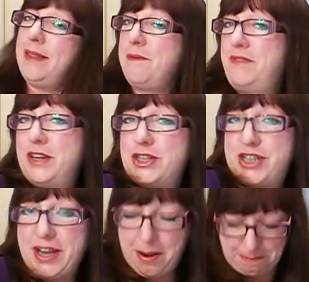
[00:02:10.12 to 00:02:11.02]
while I'm
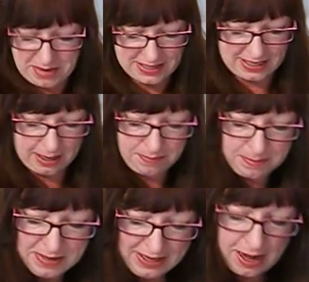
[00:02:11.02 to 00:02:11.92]
finishing up mixing up
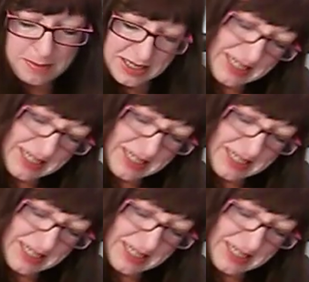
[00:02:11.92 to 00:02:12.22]
the meat, I'm